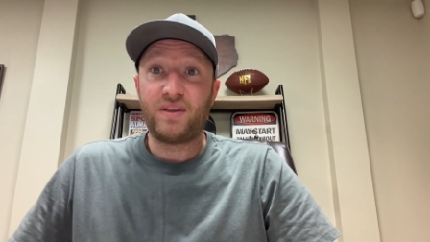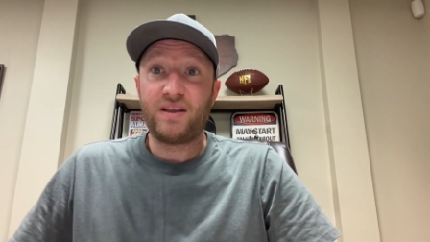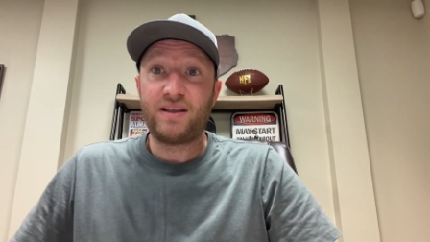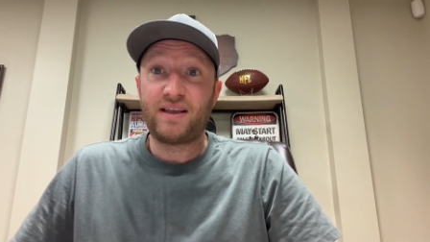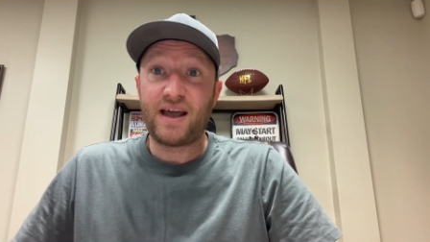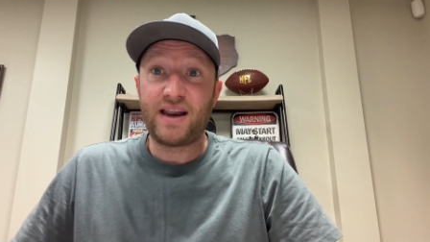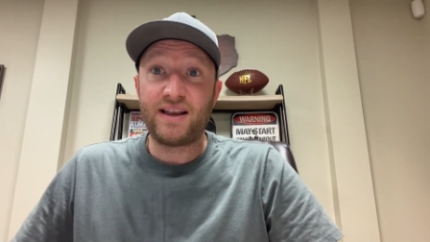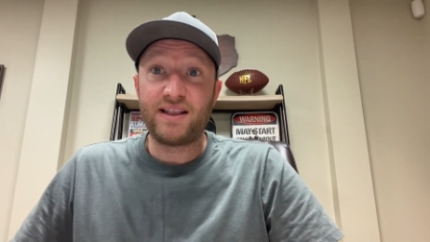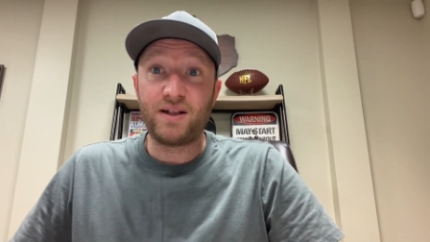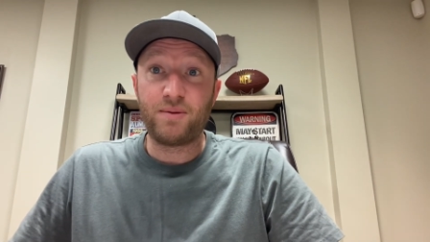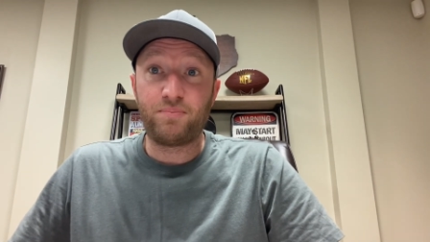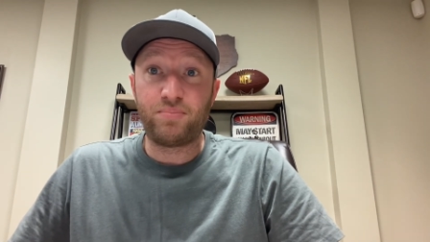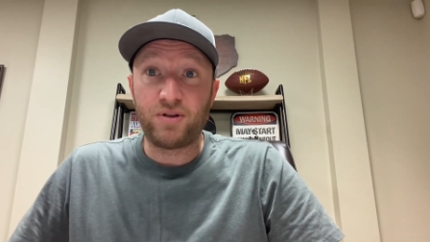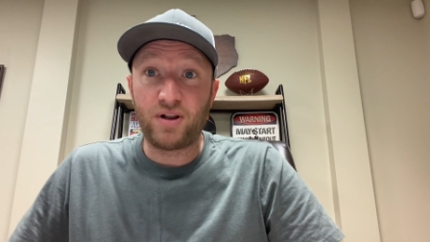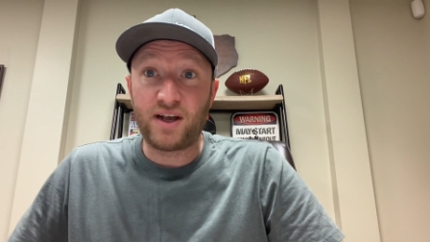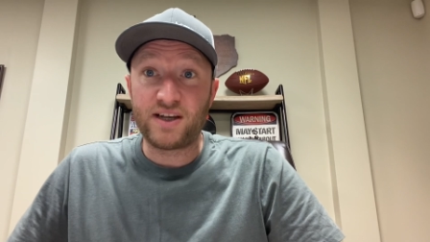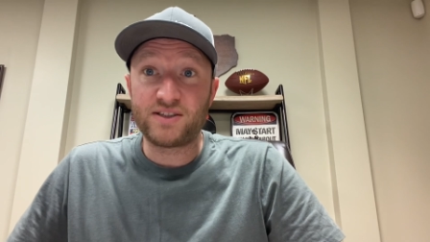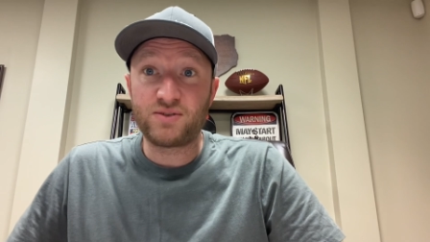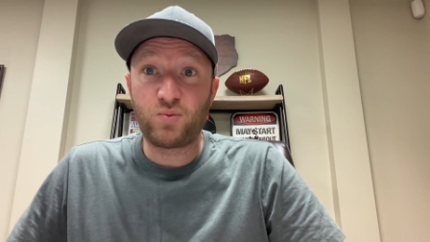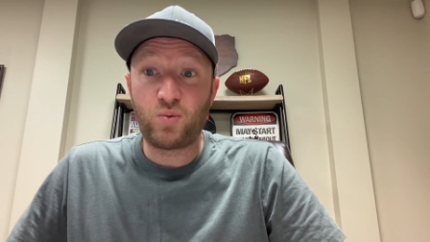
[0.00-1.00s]
getting the
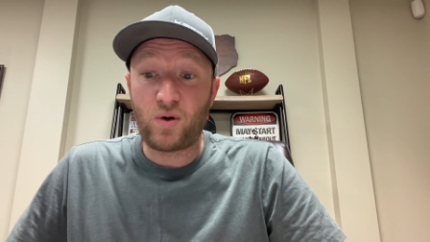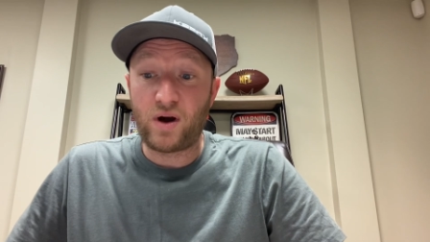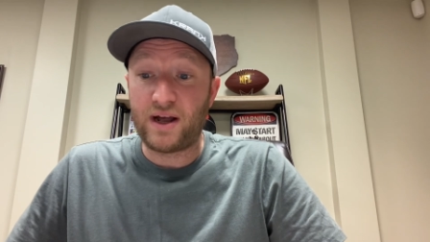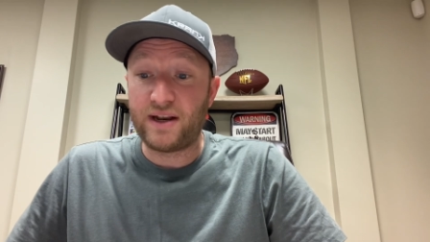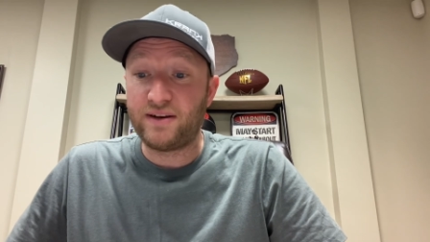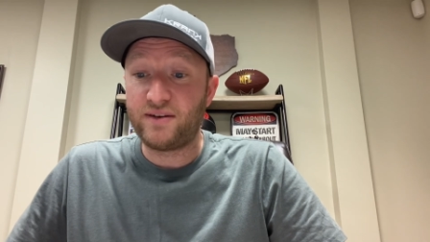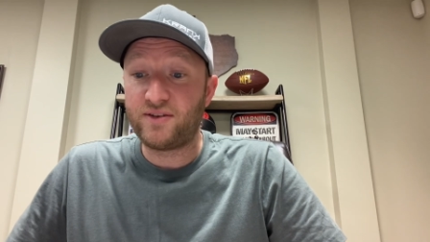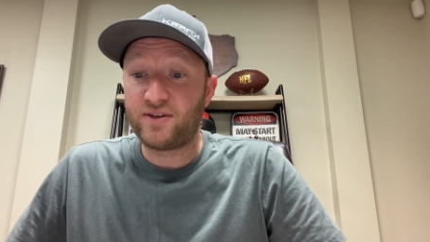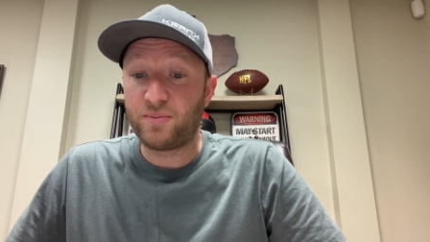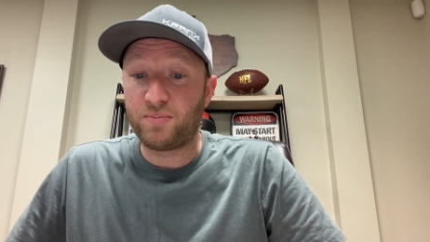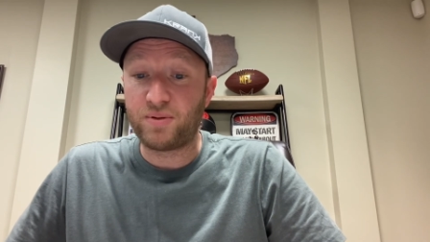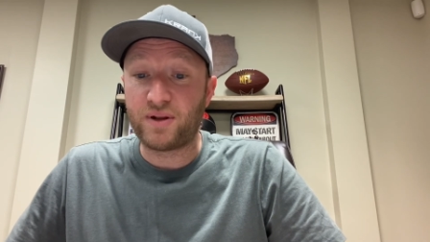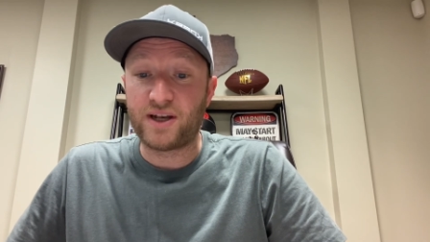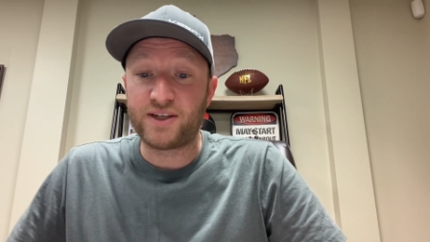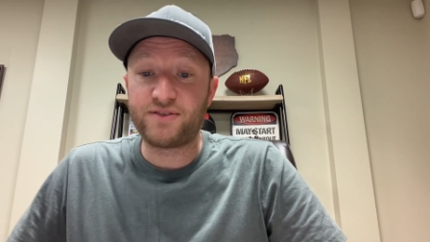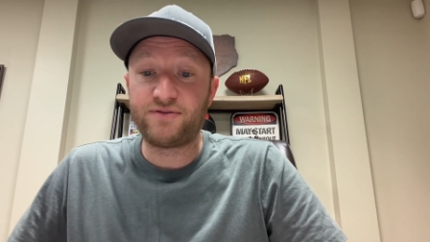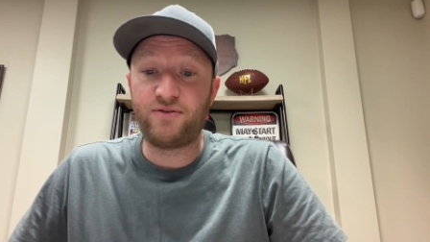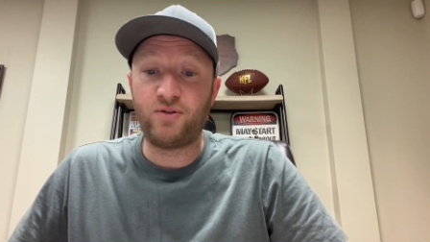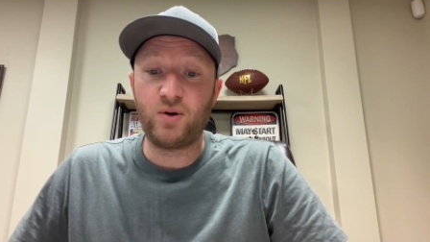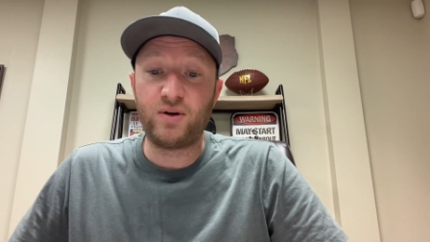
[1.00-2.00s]
plus 1 to
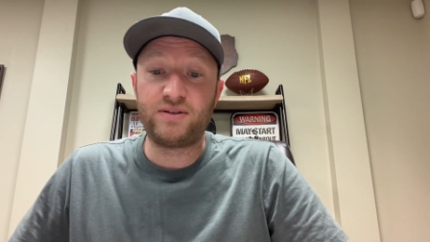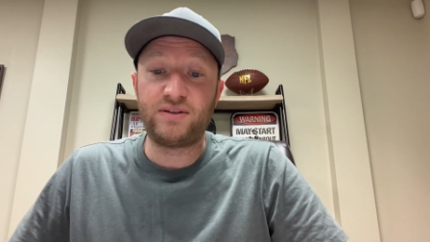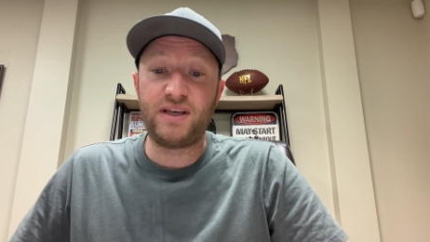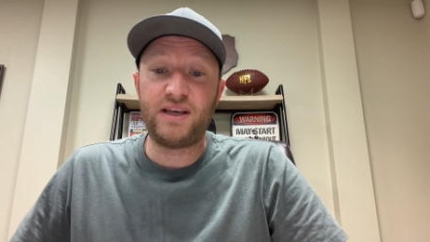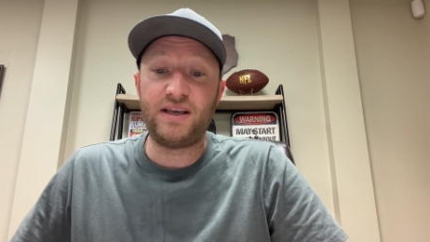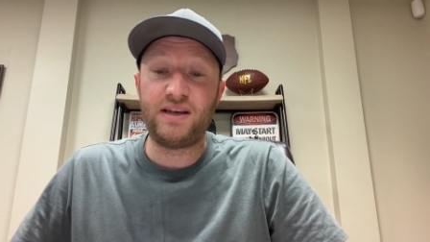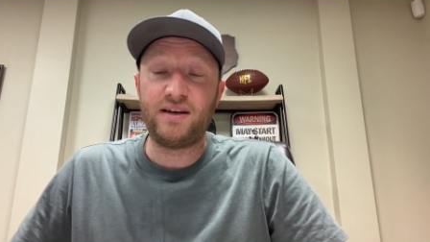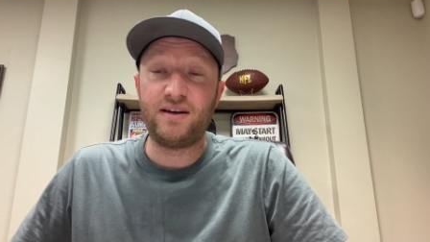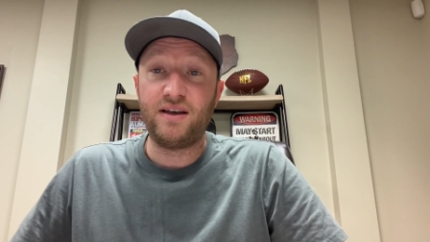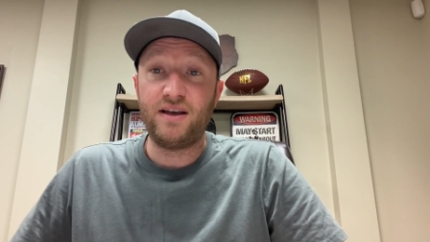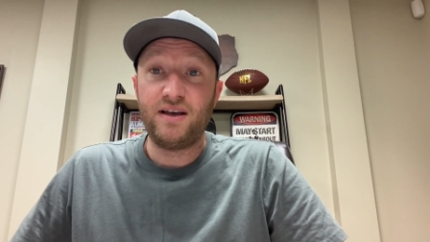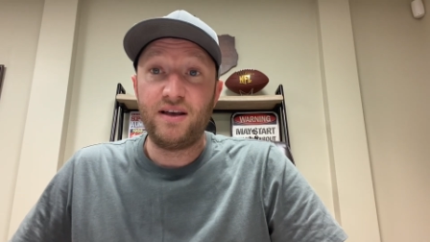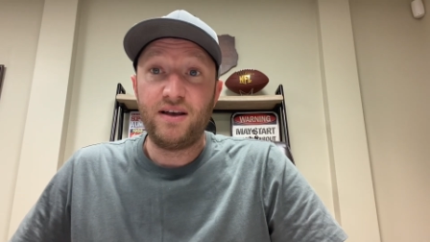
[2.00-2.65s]
plus 14